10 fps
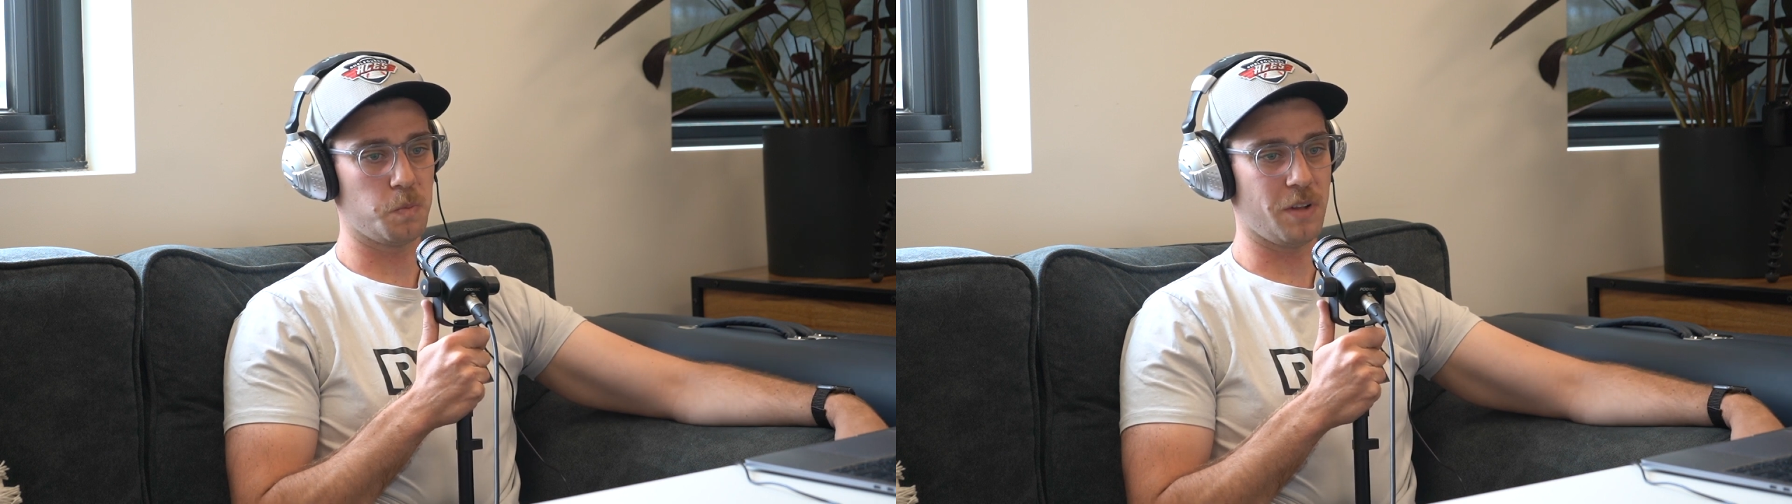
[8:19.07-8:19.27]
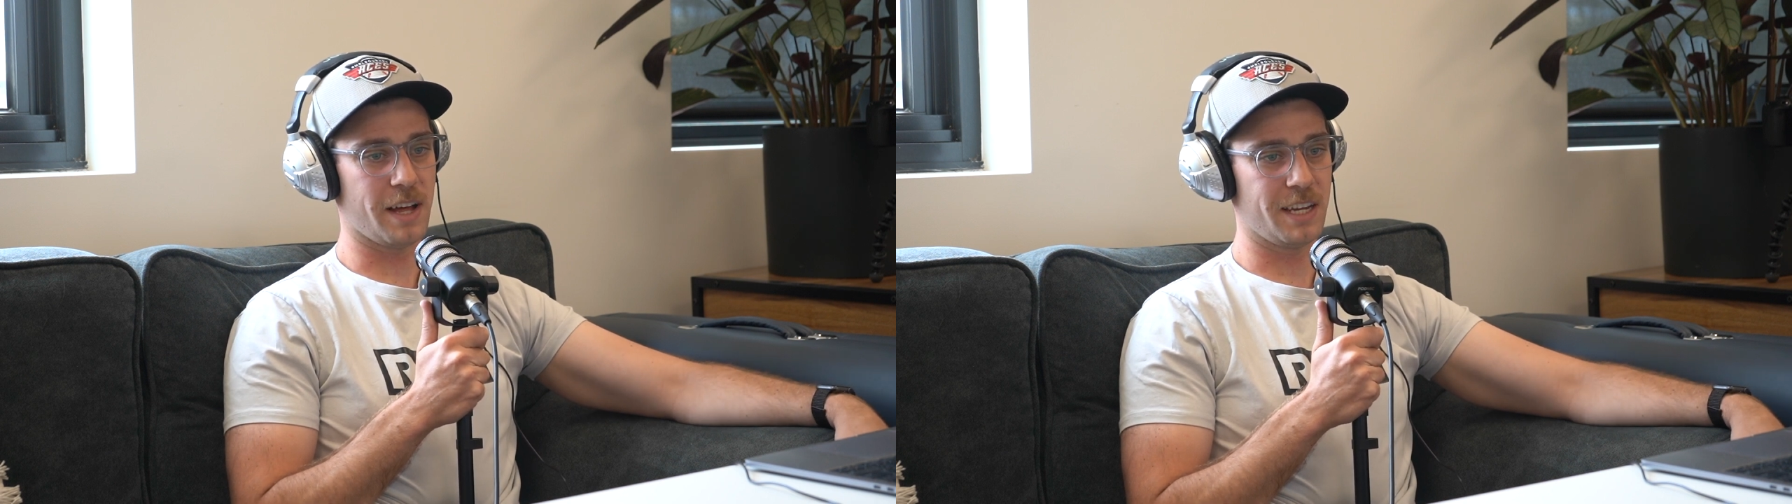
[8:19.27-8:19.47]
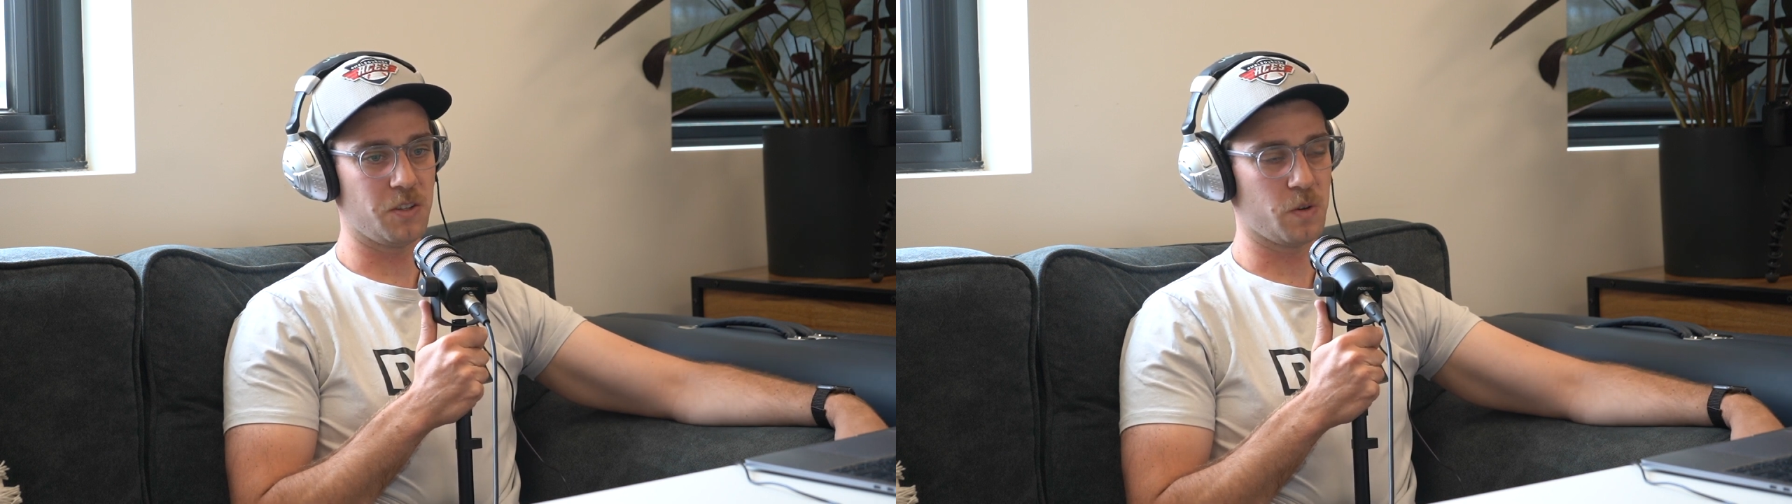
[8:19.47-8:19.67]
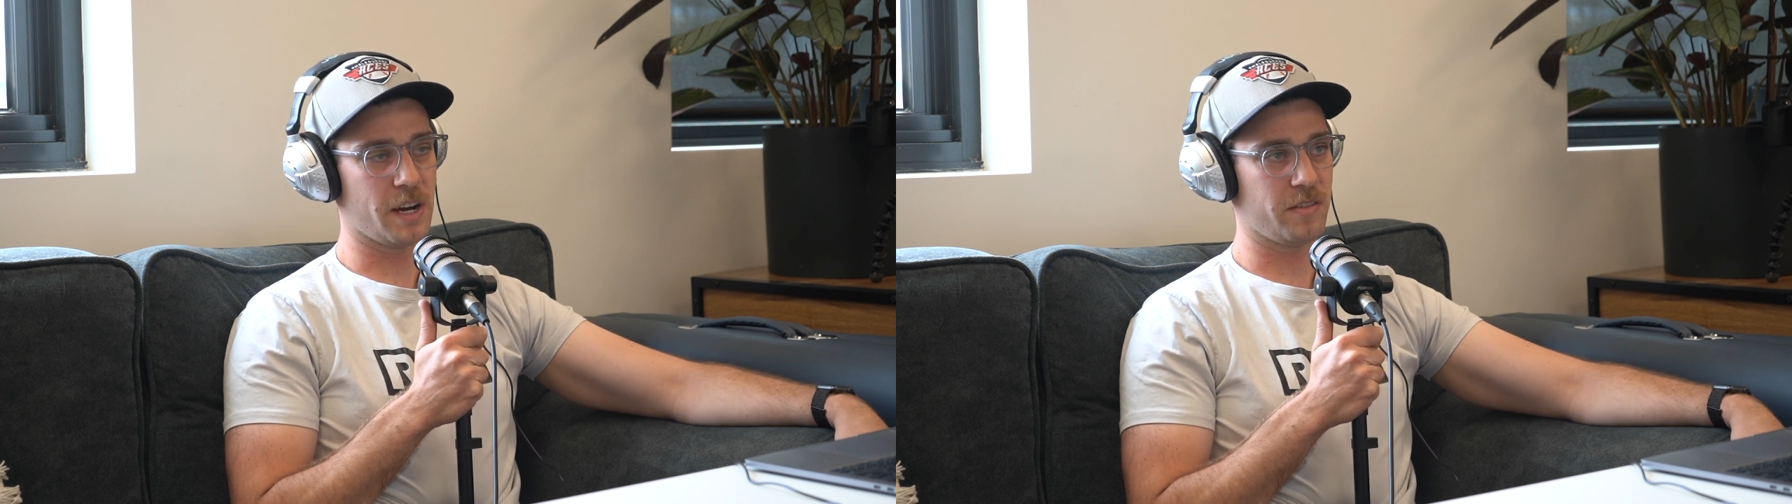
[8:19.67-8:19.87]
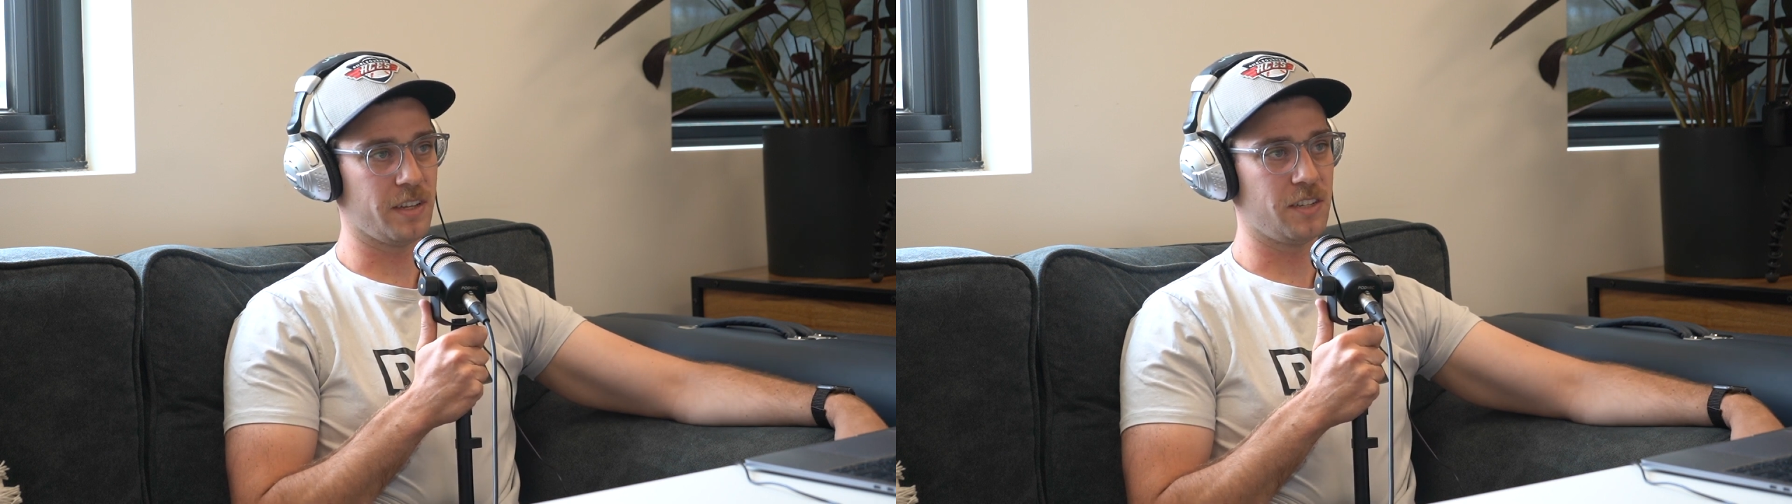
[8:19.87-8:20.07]
players or
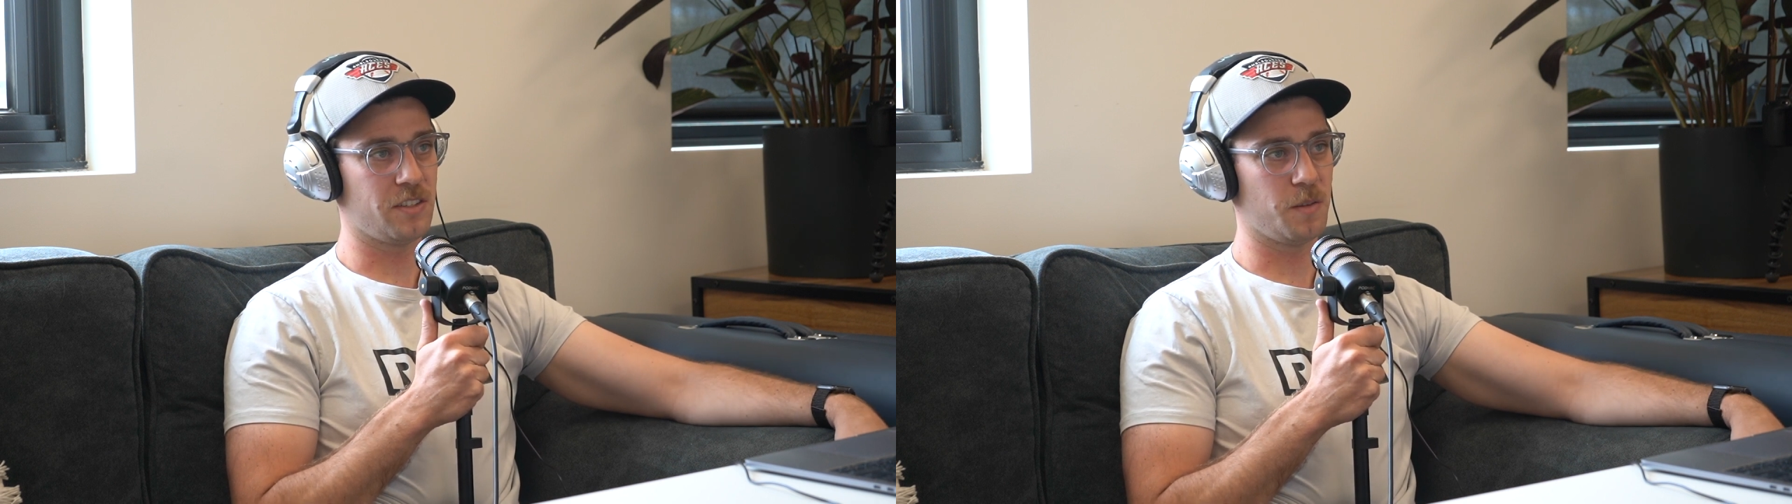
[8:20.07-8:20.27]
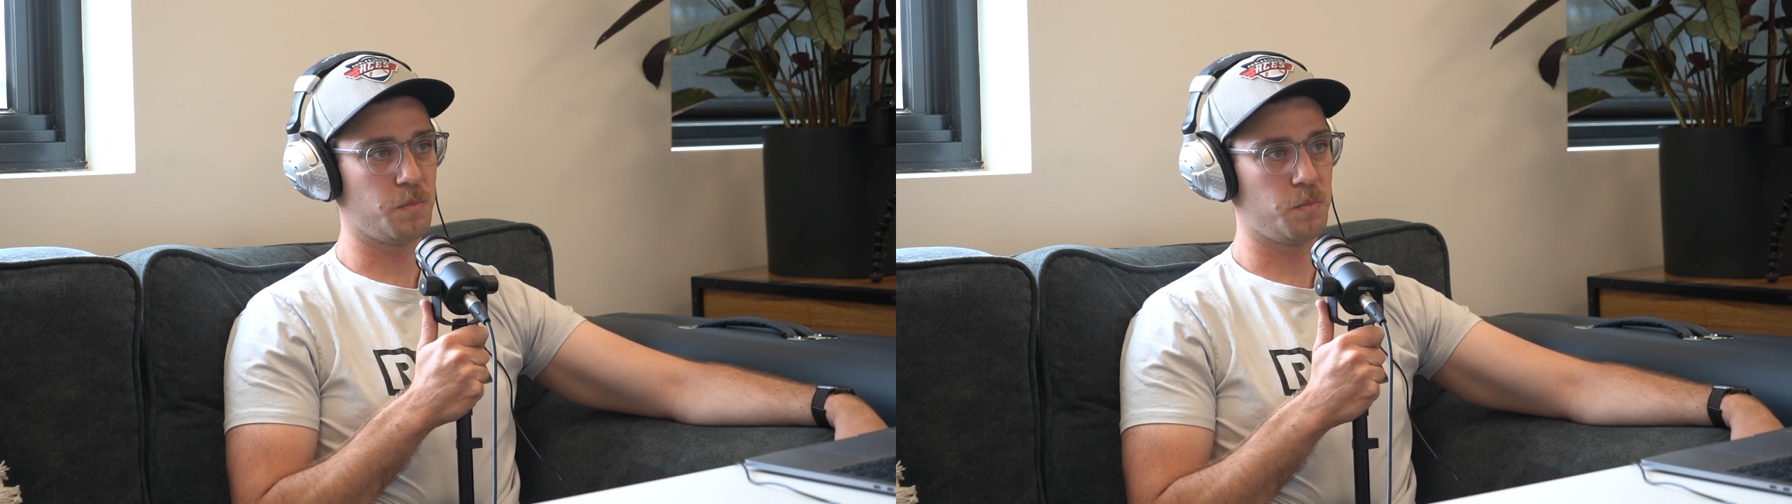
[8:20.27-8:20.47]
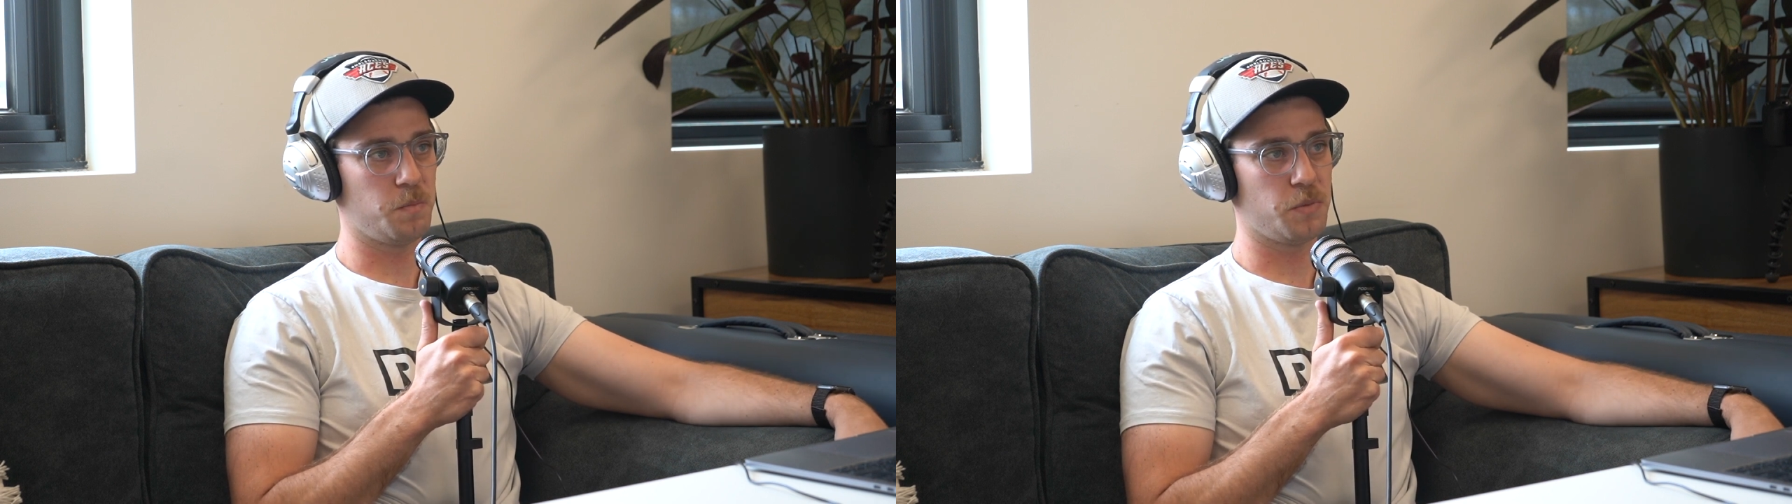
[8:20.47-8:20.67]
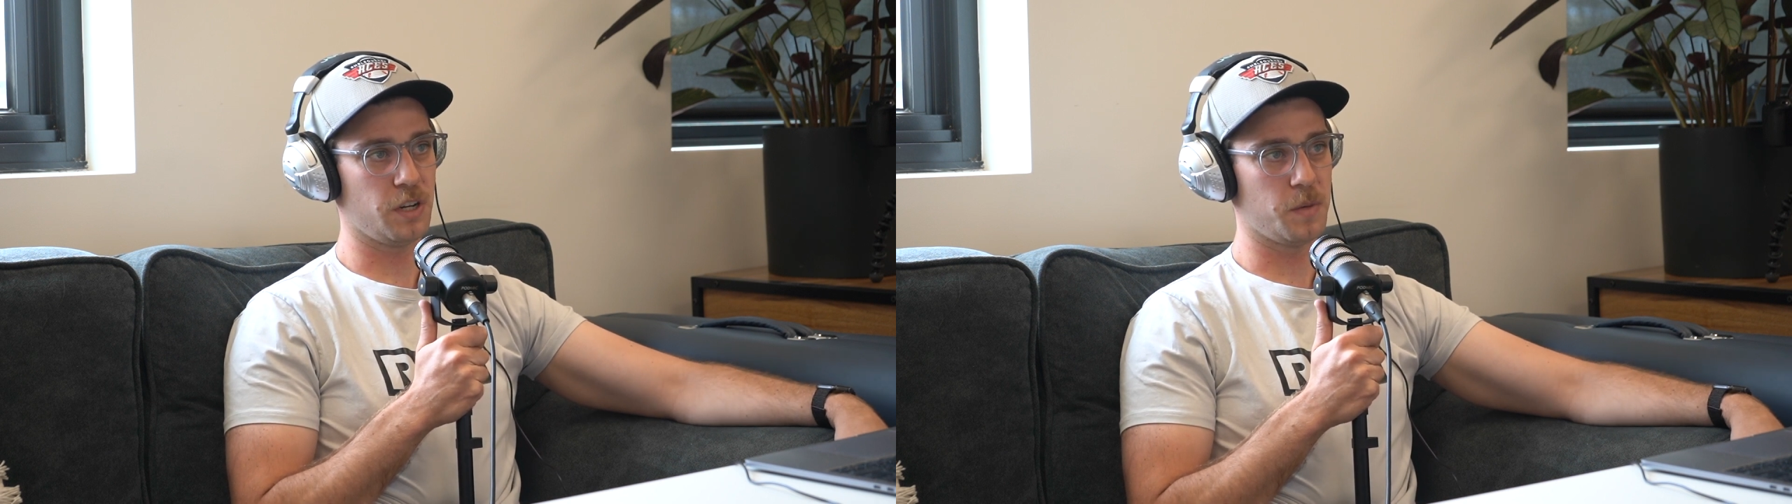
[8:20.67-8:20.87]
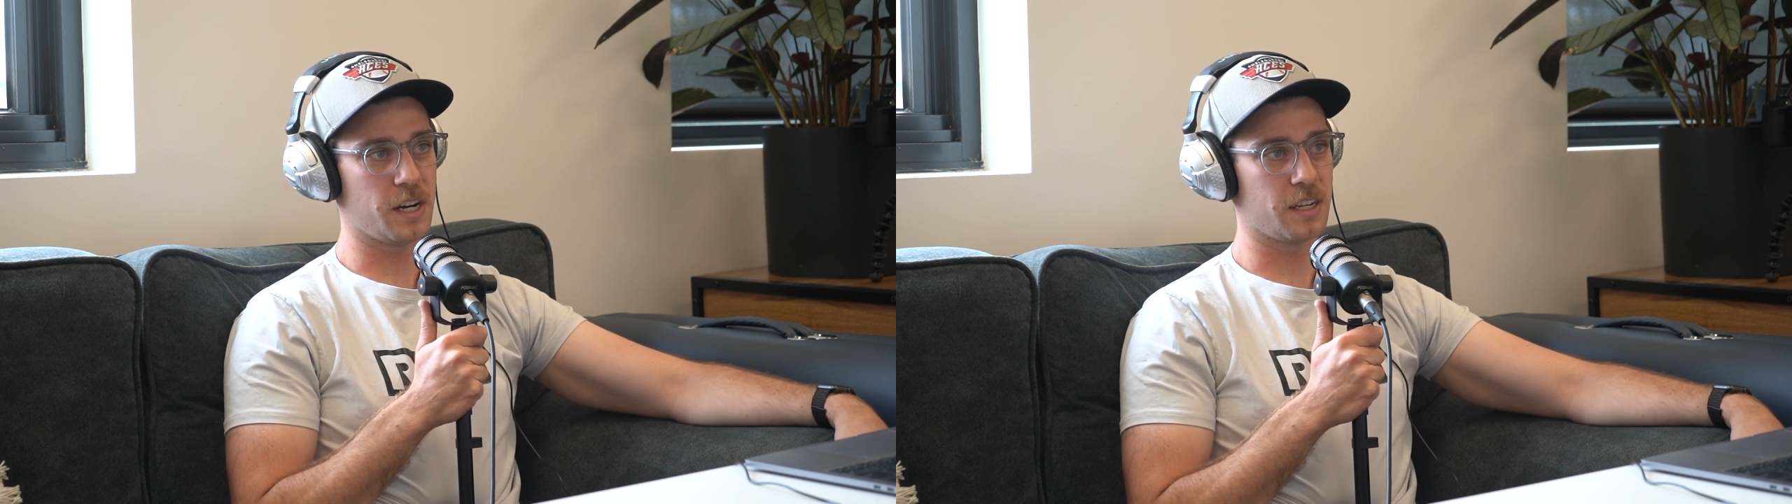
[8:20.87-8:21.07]
athletes are
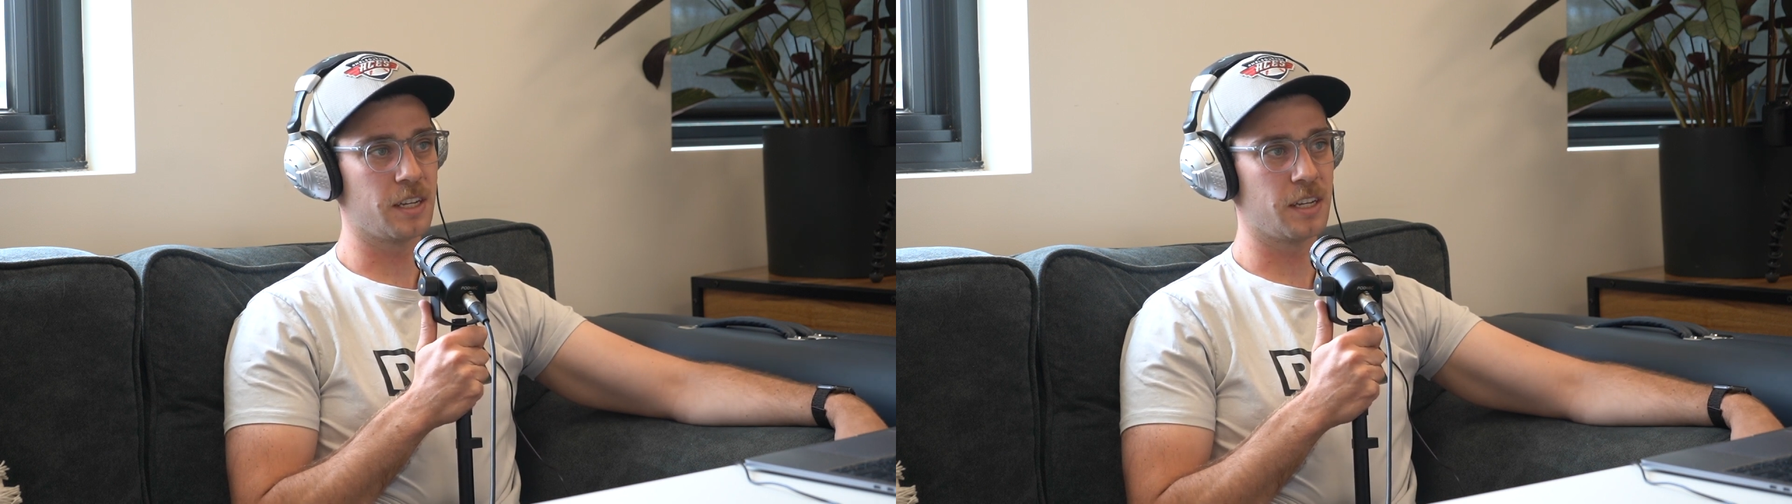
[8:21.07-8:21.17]
pretty buggered.